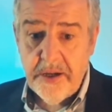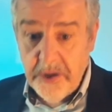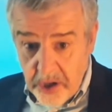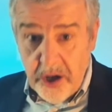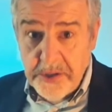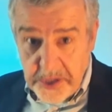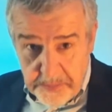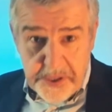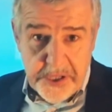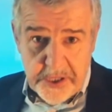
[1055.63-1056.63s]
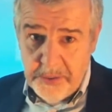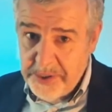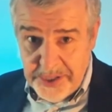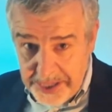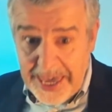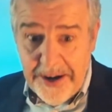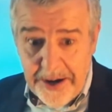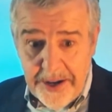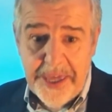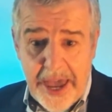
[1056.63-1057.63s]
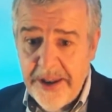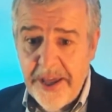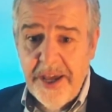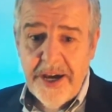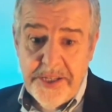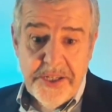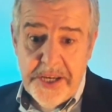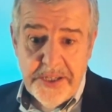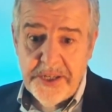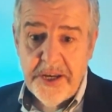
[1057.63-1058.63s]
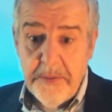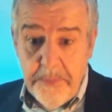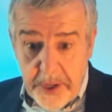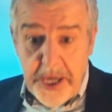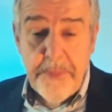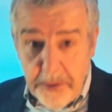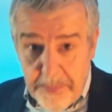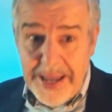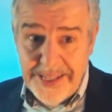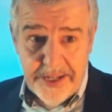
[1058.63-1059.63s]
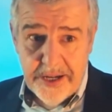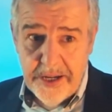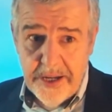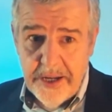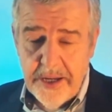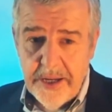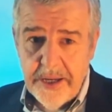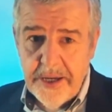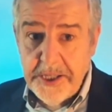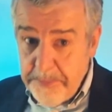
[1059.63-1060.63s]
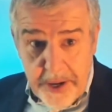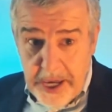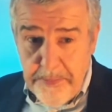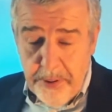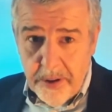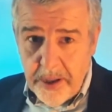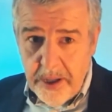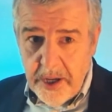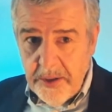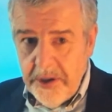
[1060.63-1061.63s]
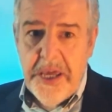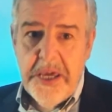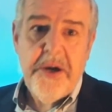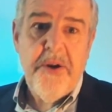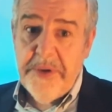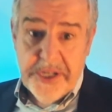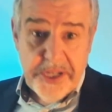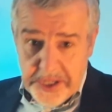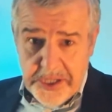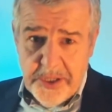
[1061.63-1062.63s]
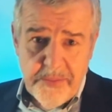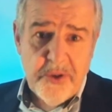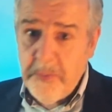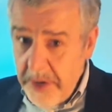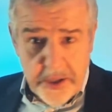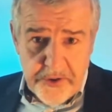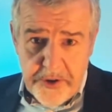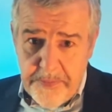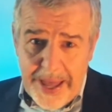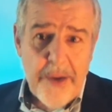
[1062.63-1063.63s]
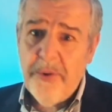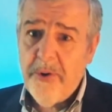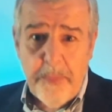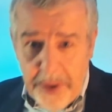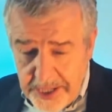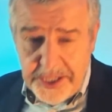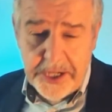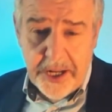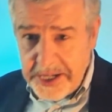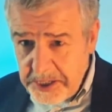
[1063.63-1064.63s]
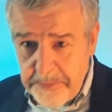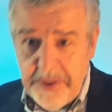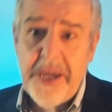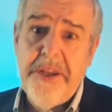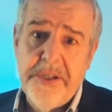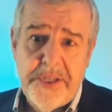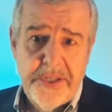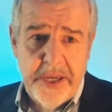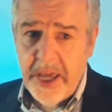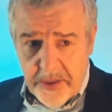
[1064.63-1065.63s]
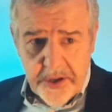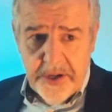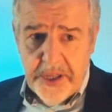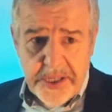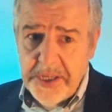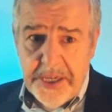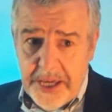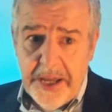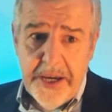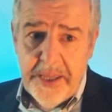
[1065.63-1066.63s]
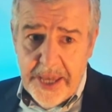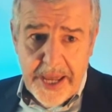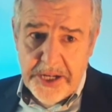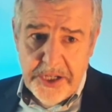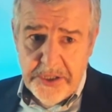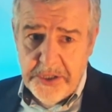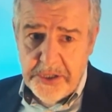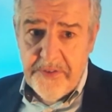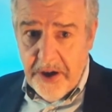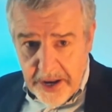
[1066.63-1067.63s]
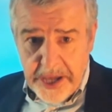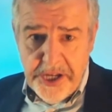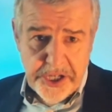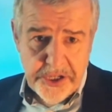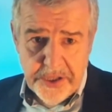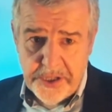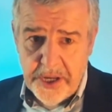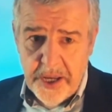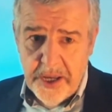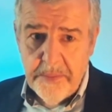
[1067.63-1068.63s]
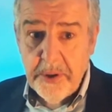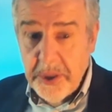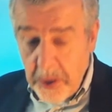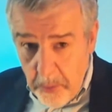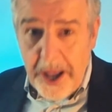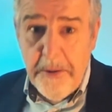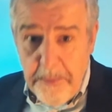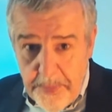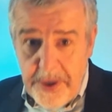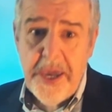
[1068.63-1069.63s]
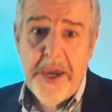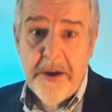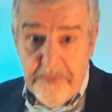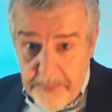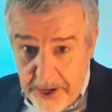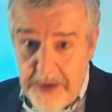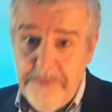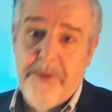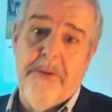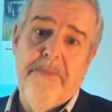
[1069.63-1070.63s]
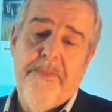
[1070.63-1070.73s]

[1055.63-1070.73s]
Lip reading: And God speaks to us again and again and says, people matter. It's people, not economic systems or military power or political expediency that needs to guide the actions of our nations, but the well-being of people.